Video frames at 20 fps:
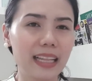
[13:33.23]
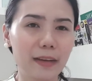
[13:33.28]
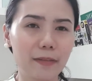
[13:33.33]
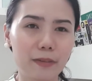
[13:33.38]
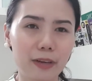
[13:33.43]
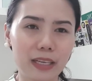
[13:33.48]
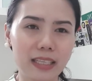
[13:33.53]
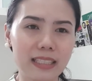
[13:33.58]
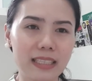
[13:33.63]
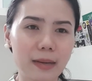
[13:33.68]
Like
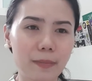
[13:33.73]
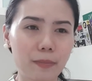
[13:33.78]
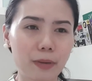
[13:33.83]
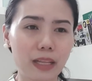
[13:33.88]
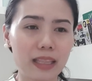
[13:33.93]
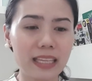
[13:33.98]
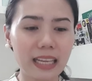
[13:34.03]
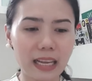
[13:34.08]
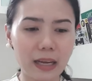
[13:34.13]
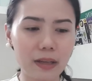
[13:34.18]
for
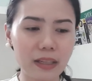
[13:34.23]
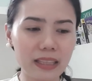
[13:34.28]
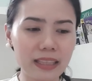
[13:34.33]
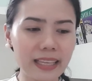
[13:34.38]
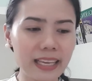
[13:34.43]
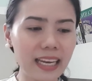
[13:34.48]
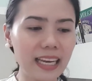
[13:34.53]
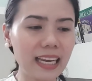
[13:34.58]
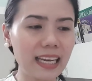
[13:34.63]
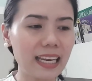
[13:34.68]
example,
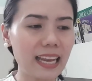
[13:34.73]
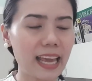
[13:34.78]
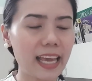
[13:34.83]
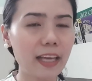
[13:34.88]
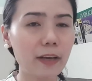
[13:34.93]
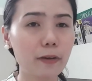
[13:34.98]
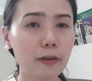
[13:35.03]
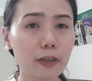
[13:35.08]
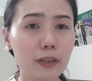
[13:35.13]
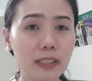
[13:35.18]

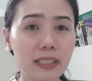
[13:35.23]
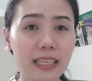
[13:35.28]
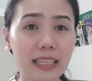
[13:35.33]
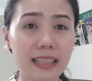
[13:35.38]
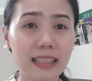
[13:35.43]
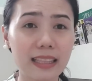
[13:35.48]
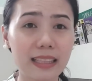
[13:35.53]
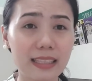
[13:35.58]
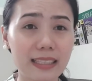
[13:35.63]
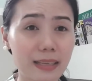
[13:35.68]
nililay ko yun
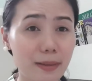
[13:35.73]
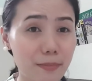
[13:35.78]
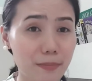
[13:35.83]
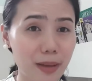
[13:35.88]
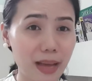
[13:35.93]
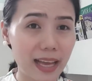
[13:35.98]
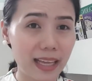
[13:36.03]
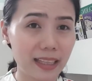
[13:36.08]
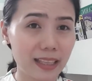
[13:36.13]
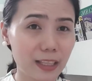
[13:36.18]
sa
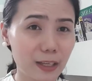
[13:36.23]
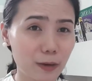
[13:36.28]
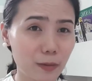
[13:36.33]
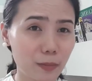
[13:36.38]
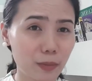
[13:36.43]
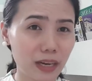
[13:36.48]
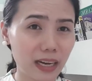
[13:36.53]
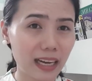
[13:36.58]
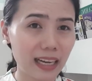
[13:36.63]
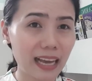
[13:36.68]
bed
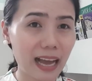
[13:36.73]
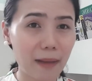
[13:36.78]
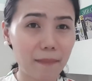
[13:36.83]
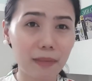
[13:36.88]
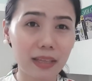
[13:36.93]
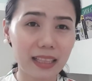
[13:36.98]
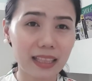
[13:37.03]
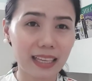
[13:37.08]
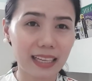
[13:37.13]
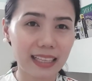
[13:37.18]
yung mga
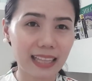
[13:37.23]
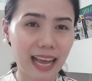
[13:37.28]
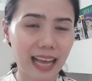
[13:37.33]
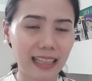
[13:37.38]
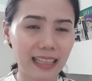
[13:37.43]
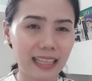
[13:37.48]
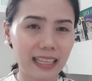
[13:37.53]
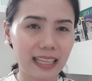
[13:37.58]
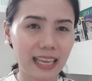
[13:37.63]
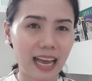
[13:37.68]
gamit ng
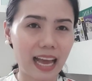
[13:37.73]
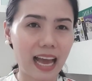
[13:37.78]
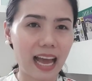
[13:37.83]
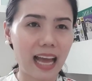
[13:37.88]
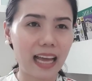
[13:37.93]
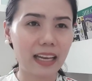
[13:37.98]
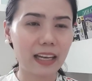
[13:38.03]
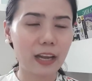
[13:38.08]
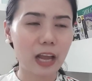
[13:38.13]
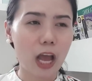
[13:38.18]
daddy niya.
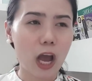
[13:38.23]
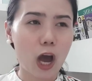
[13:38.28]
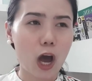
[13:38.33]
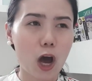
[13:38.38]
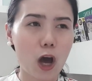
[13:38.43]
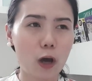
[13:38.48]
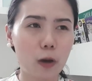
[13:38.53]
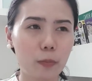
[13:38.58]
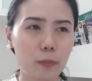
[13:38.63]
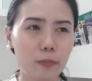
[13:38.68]
And
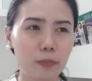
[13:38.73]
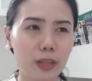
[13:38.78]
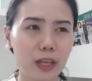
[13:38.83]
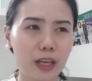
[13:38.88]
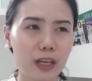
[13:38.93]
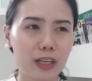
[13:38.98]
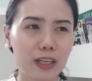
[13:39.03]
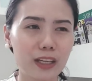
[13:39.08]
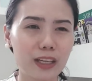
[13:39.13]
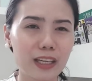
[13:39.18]

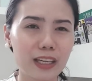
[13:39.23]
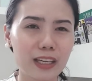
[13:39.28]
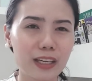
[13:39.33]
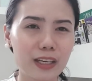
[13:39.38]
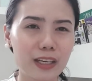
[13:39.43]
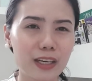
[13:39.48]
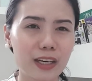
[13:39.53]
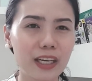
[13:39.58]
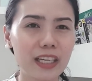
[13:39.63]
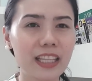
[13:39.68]

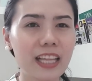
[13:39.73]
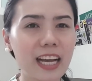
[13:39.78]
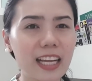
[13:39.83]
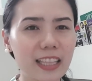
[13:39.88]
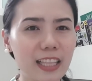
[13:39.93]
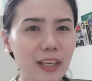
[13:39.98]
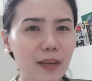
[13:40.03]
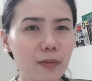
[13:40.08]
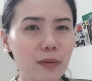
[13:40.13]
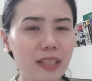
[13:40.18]
her
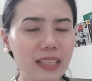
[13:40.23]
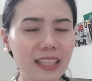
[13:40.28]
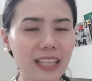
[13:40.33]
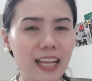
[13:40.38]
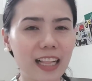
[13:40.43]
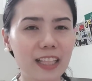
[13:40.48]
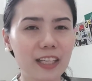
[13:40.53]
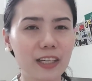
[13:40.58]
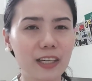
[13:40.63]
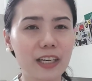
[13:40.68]
daddy will
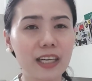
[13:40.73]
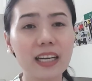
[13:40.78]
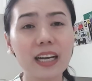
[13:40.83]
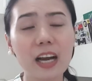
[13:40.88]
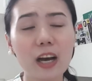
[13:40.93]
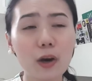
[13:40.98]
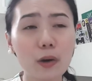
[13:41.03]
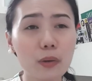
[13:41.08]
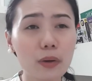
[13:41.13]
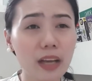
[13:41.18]
tell her,
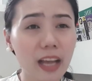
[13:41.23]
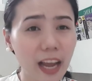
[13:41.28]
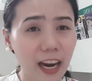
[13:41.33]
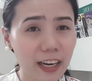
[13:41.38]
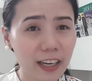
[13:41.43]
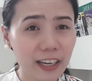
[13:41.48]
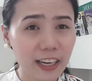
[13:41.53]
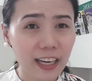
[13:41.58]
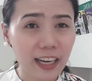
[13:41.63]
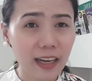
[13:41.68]
oh,
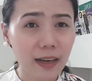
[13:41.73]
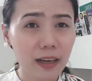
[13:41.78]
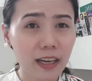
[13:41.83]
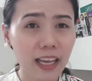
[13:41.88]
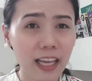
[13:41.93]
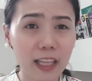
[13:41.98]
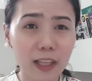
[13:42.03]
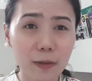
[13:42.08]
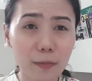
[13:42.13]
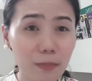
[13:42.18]
Kara,
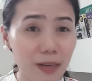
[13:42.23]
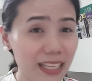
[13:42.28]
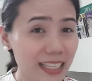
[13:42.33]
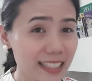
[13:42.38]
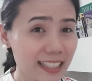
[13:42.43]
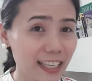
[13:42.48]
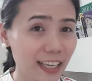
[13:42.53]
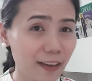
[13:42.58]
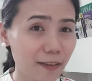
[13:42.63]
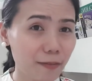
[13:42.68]
can you
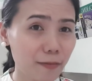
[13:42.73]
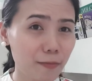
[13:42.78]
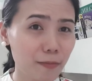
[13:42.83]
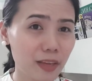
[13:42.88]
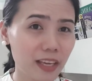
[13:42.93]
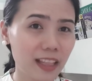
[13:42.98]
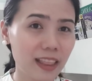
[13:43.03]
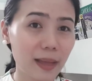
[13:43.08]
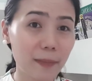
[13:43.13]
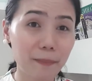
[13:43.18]
please give
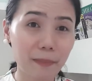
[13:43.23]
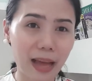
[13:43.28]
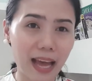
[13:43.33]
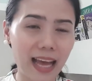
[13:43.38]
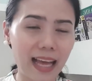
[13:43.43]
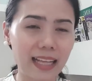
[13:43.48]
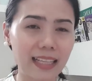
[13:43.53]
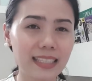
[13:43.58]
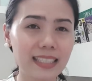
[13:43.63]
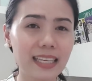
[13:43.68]
me the
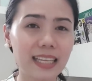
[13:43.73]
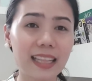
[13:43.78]
pants?